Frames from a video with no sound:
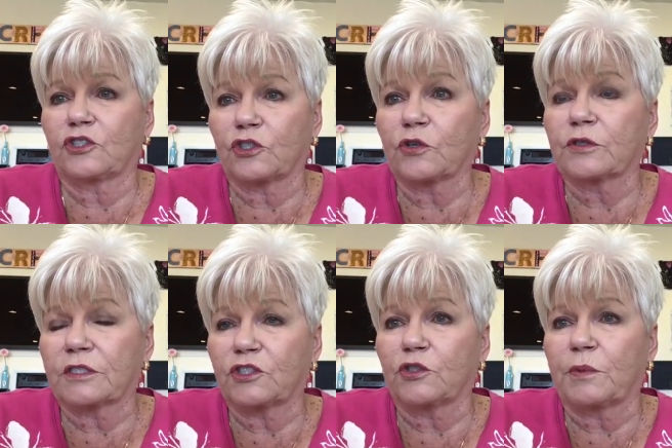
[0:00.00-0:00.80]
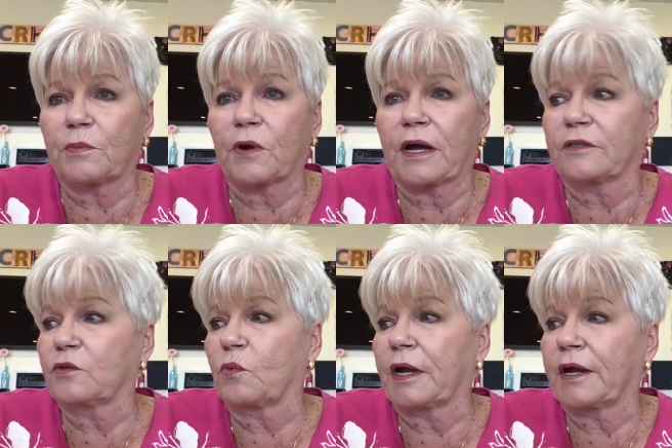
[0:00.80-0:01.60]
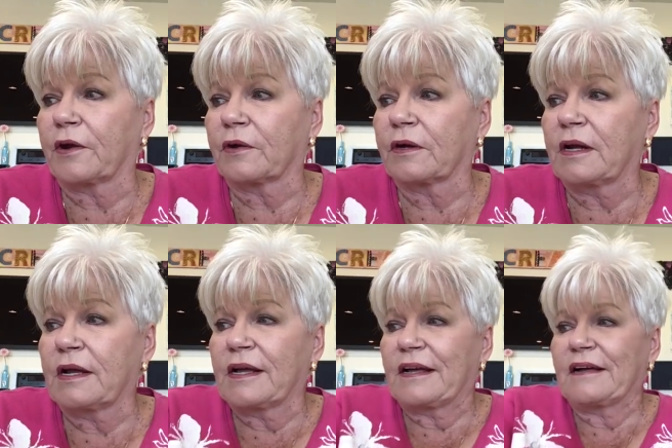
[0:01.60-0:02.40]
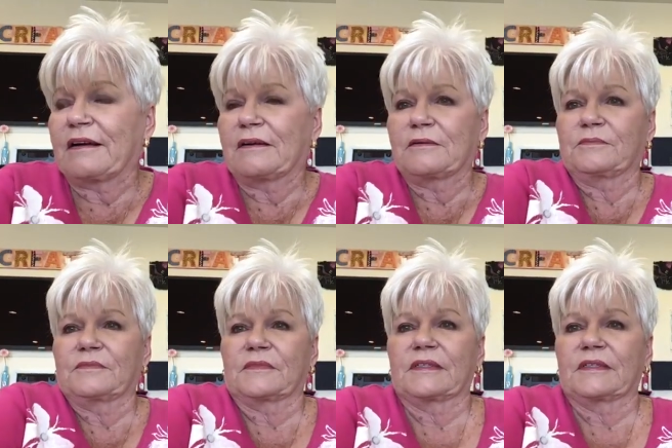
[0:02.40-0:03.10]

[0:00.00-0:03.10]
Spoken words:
shirt that you'll be proud to wear, a